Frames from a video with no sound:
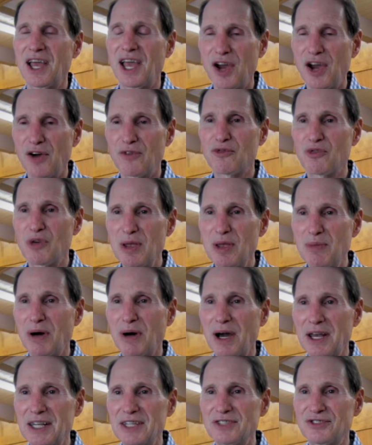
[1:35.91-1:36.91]

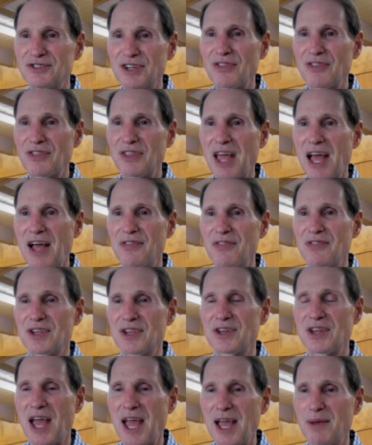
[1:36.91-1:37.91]
everybody's at
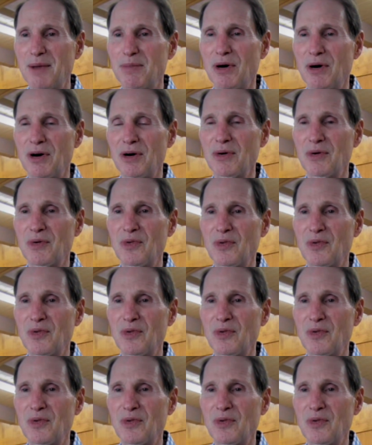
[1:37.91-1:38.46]
the table.